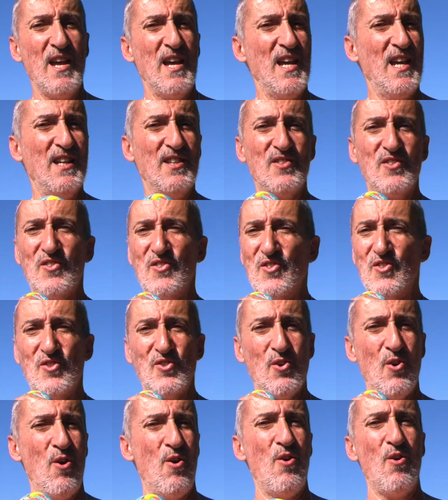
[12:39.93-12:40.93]
it's
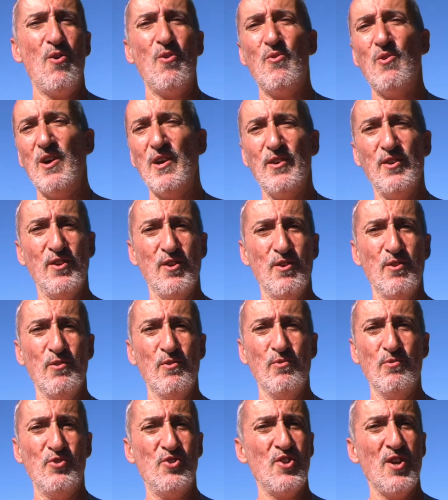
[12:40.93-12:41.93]
so
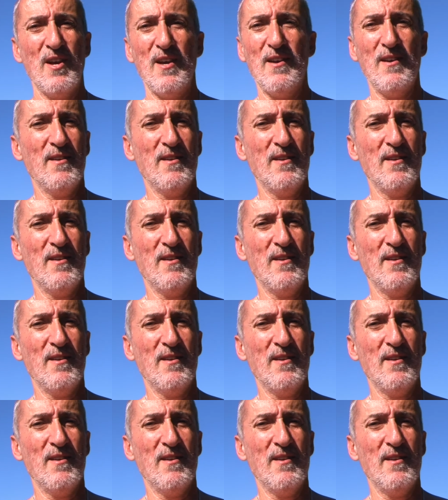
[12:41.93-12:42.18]
huge.